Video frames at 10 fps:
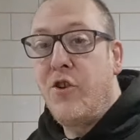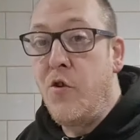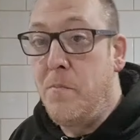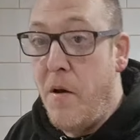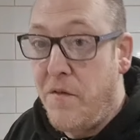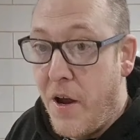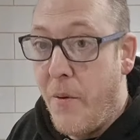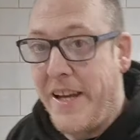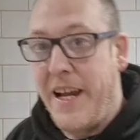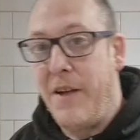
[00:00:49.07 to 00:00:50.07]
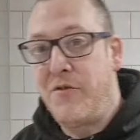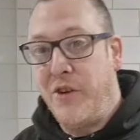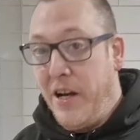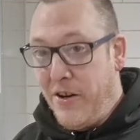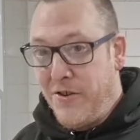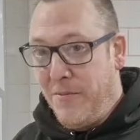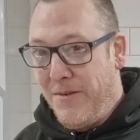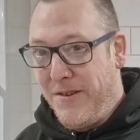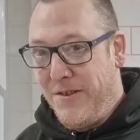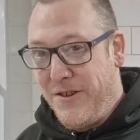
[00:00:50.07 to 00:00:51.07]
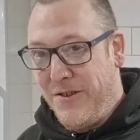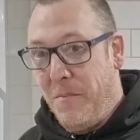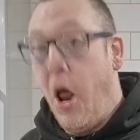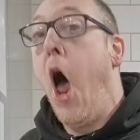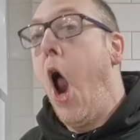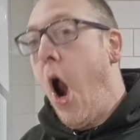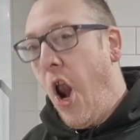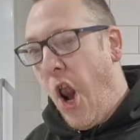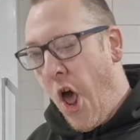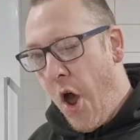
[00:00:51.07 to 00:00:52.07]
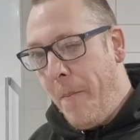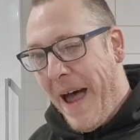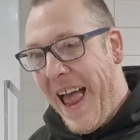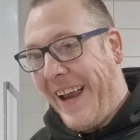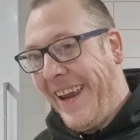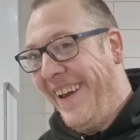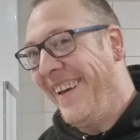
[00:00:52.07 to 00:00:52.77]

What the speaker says: Lou's birthday weekend. I've treated her to some Lurpak.